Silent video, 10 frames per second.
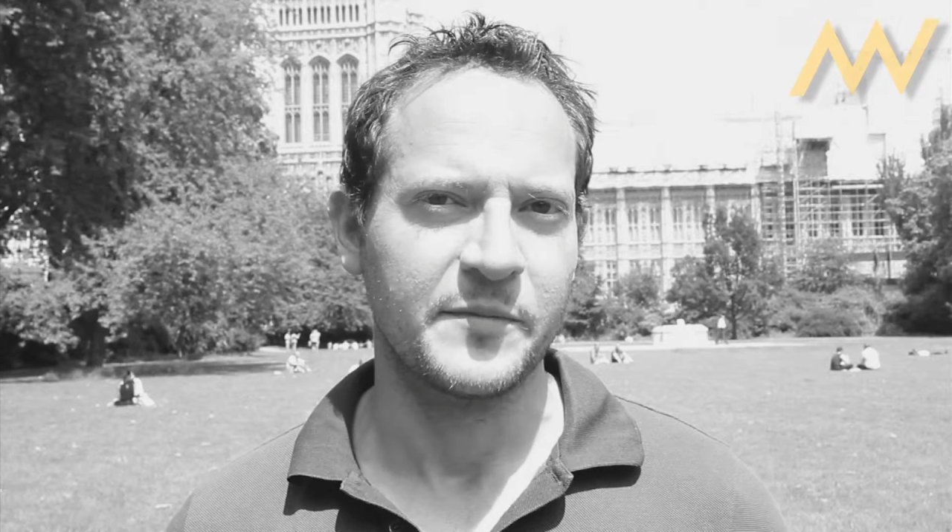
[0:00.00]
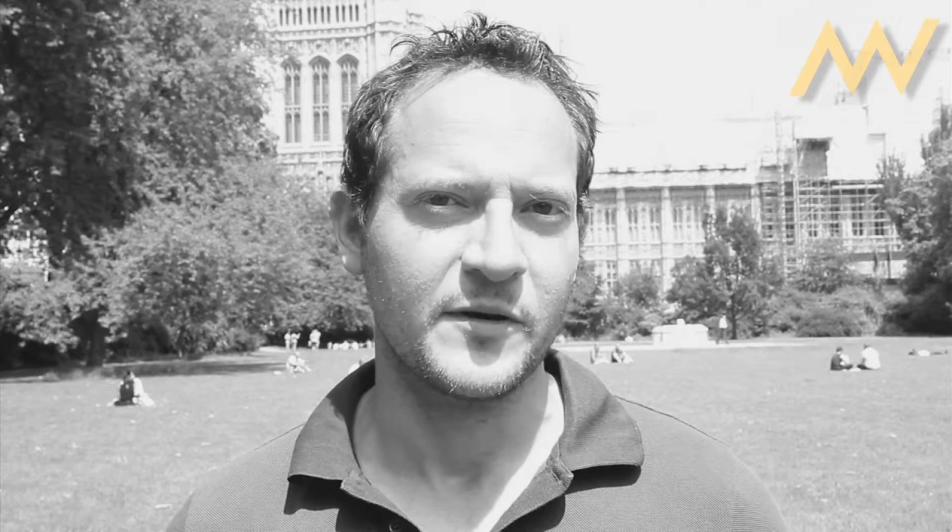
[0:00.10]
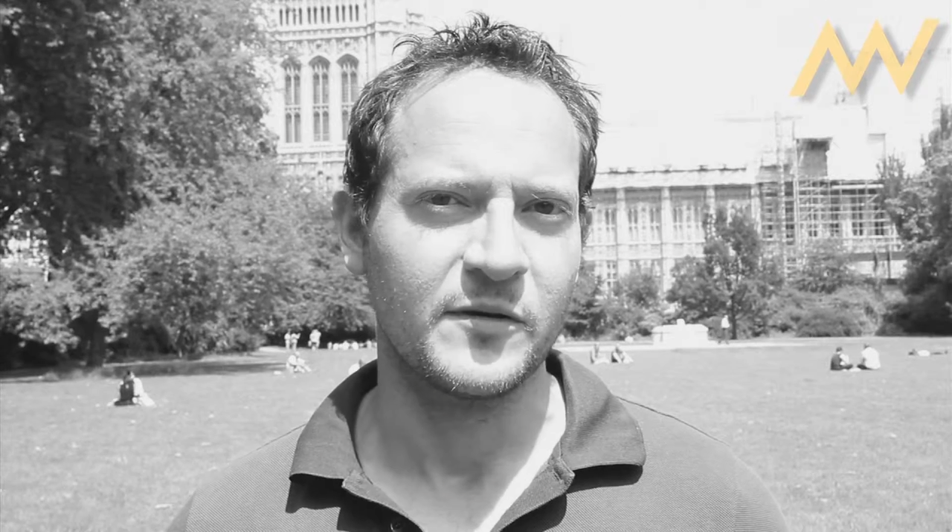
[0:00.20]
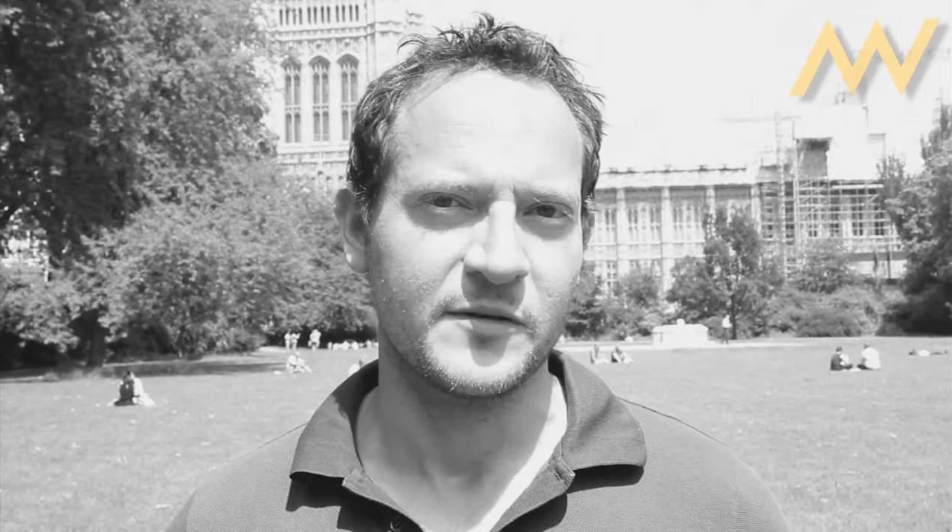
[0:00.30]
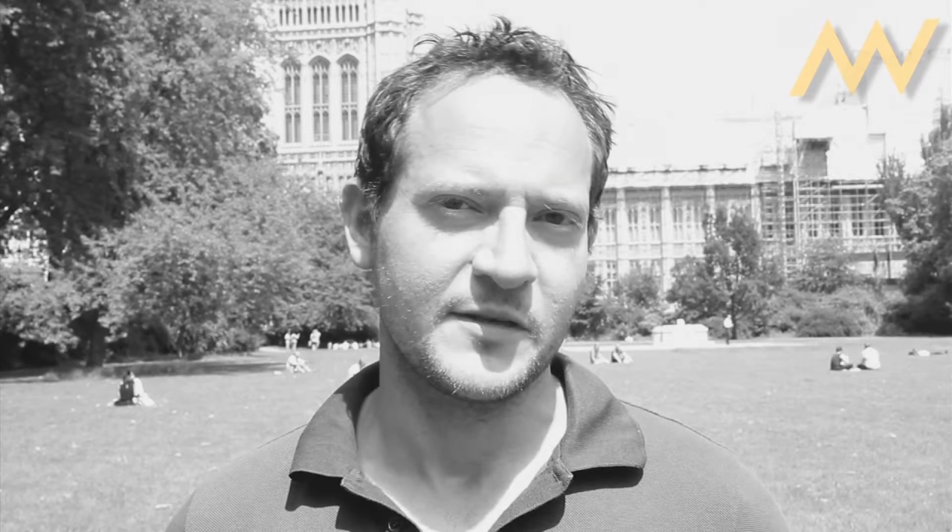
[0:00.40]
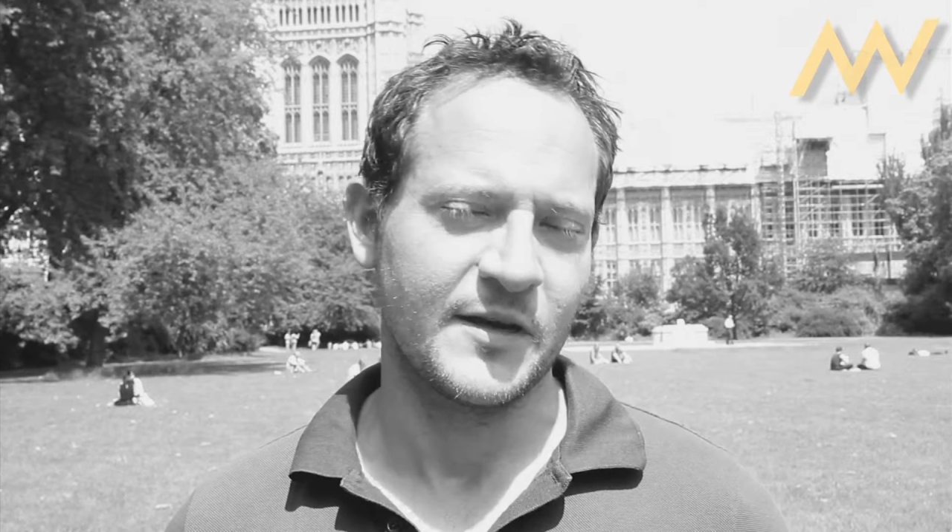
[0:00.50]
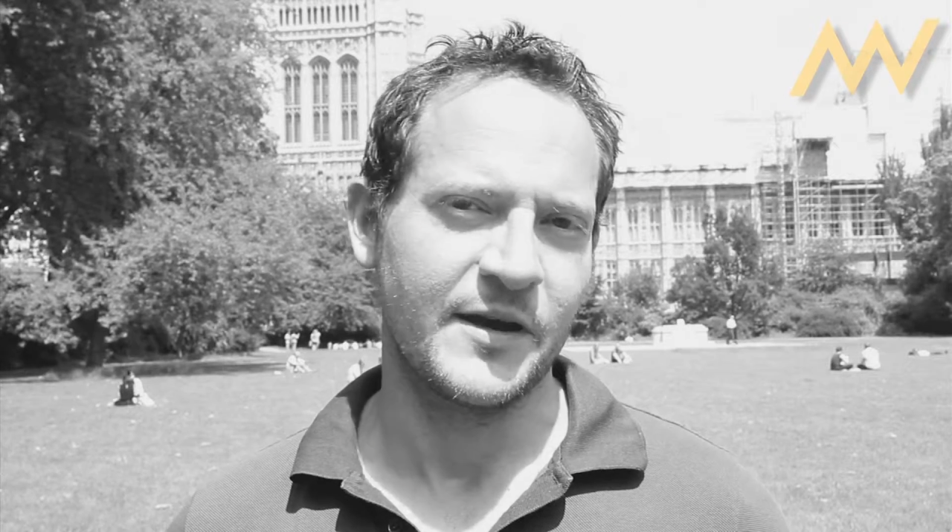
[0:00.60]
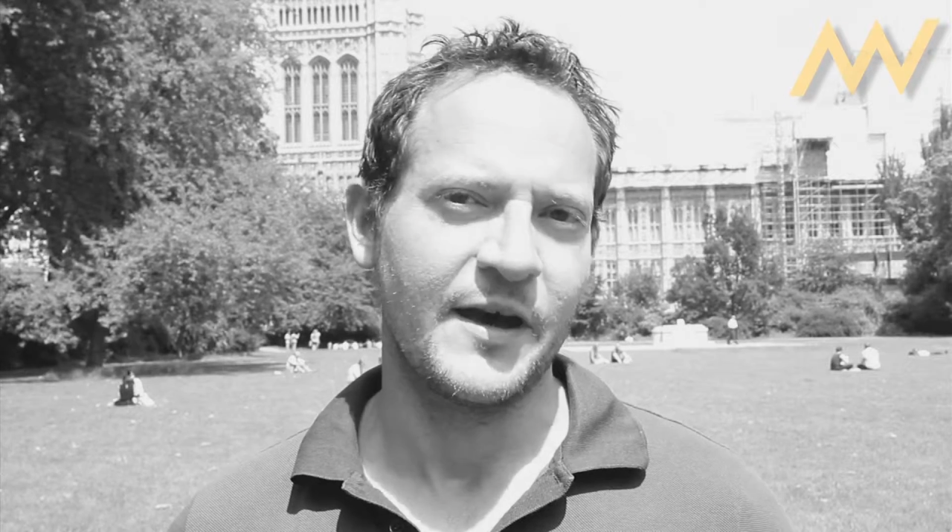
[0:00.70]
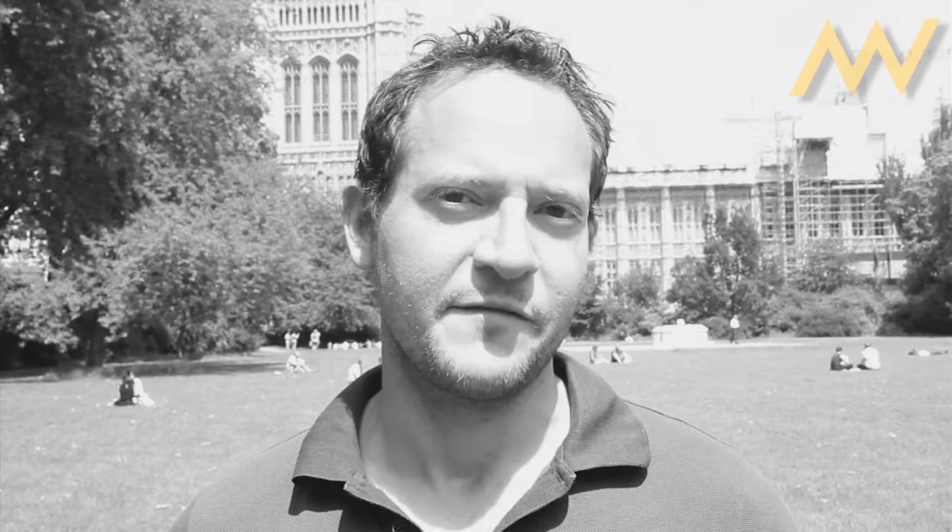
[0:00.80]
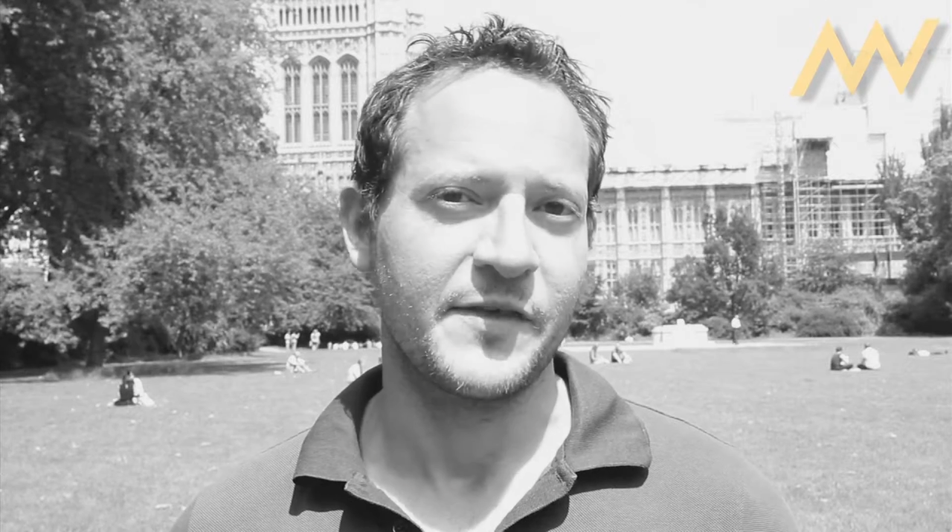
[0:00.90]
but also
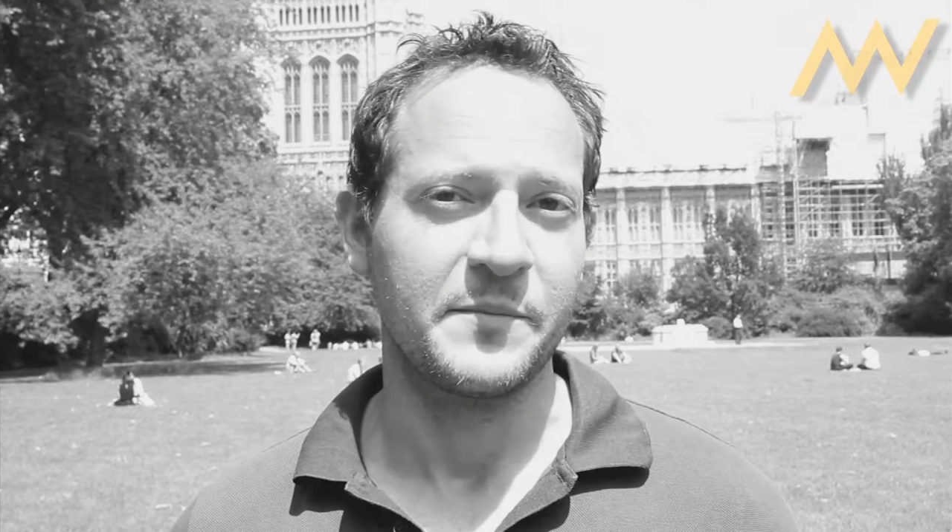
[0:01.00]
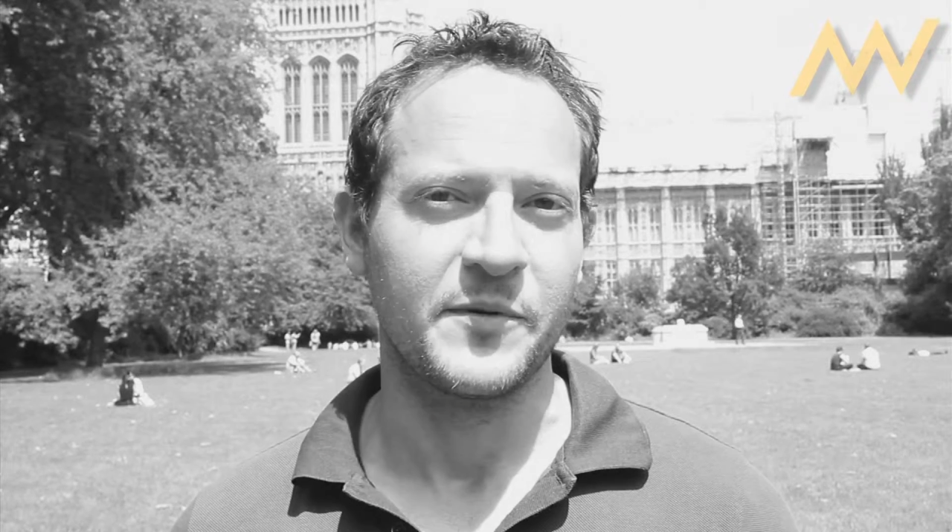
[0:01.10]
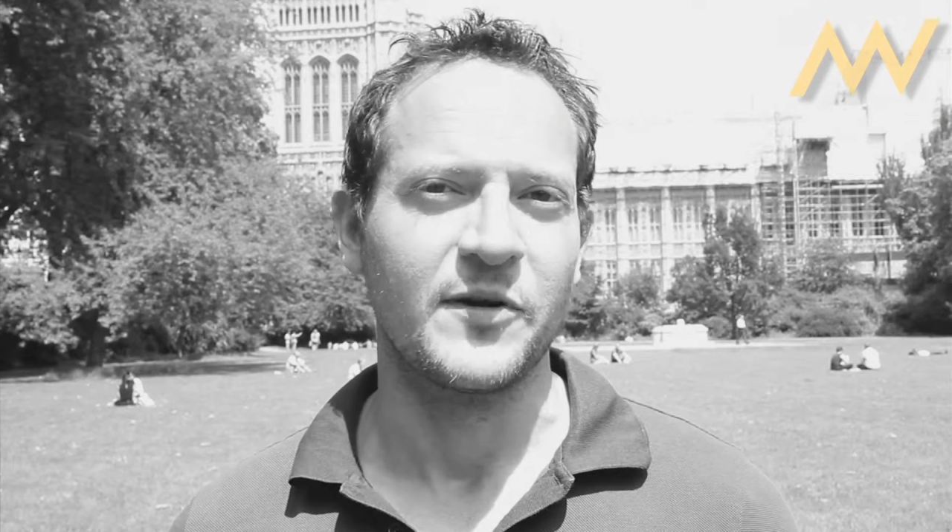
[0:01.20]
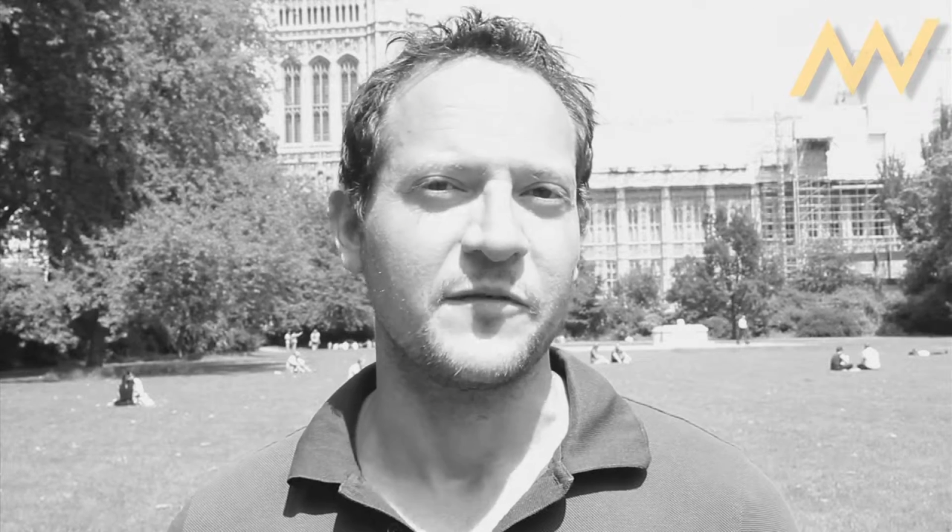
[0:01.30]
have their body